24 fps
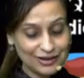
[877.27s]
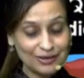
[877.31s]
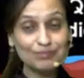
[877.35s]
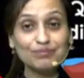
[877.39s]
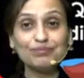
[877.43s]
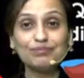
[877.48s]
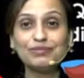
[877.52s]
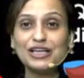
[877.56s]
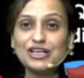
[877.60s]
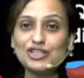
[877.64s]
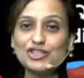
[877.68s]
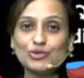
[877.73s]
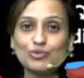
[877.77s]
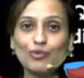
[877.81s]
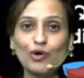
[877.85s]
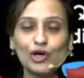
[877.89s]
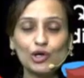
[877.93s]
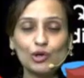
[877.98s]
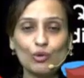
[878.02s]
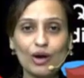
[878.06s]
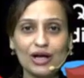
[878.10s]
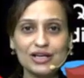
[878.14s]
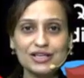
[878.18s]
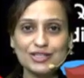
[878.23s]
Please follow
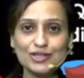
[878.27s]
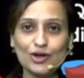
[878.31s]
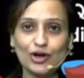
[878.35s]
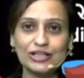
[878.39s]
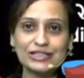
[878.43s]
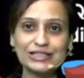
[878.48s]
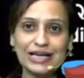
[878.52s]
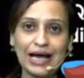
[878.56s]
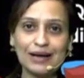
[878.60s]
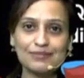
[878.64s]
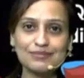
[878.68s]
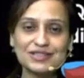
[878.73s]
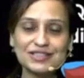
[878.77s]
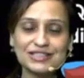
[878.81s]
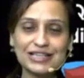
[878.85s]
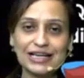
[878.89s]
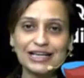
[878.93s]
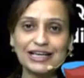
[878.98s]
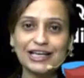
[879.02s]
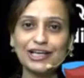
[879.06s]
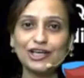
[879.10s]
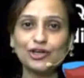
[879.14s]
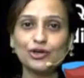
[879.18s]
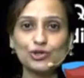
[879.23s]
us on DAMS
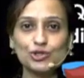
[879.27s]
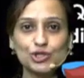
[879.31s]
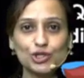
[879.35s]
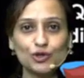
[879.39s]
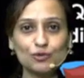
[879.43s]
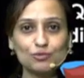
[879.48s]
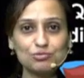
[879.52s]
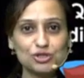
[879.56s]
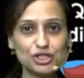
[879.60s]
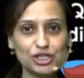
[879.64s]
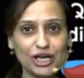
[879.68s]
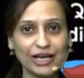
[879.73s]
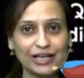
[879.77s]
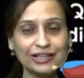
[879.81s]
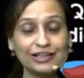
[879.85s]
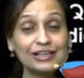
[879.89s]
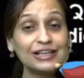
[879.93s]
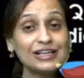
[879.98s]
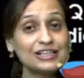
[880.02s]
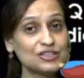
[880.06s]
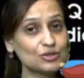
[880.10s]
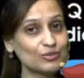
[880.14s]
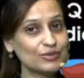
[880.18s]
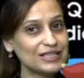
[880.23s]
Delhi YouTube channel
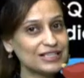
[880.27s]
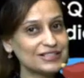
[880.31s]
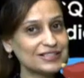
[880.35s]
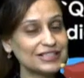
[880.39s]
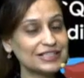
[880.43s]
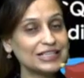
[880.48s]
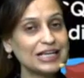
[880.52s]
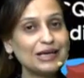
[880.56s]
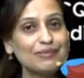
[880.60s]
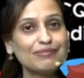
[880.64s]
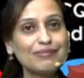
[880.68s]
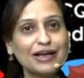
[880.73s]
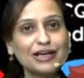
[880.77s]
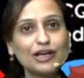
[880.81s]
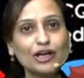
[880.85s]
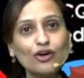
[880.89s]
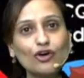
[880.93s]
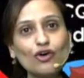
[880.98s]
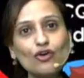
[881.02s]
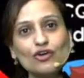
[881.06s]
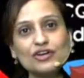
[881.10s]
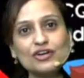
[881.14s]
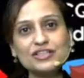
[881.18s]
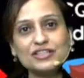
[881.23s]
as well as an
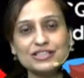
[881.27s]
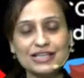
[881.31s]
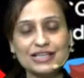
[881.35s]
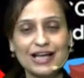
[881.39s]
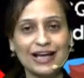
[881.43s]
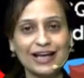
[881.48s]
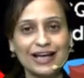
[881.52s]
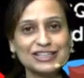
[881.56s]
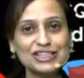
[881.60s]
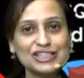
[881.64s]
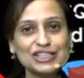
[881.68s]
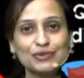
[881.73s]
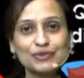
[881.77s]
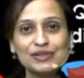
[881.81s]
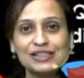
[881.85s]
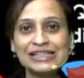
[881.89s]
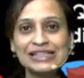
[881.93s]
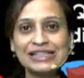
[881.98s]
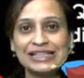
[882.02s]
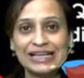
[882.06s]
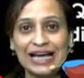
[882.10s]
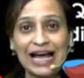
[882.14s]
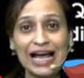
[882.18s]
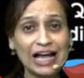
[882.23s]
e-medicos, and you'll
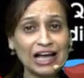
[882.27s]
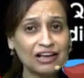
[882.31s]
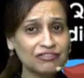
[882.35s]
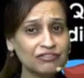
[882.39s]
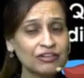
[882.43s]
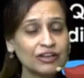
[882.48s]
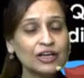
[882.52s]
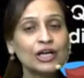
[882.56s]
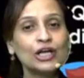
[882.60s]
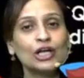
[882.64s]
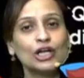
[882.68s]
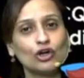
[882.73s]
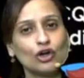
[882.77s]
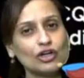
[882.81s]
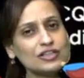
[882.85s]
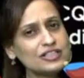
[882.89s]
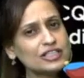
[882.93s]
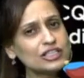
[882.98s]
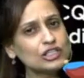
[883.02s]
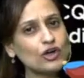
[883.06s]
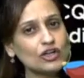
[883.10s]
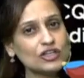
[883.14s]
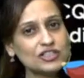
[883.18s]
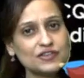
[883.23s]
have lots and
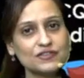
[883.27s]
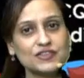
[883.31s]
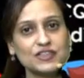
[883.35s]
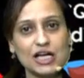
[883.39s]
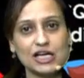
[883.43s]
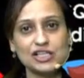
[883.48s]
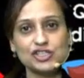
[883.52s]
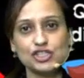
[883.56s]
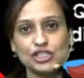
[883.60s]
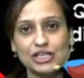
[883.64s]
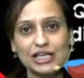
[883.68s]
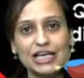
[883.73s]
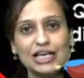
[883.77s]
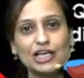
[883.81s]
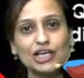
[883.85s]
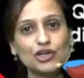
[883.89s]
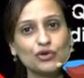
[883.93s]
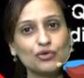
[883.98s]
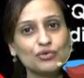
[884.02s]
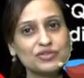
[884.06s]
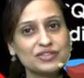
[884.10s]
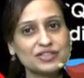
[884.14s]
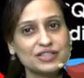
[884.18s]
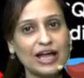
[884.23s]
lots of such
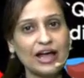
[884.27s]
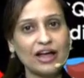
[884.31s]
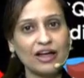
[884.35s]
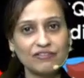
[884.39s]
EQs there.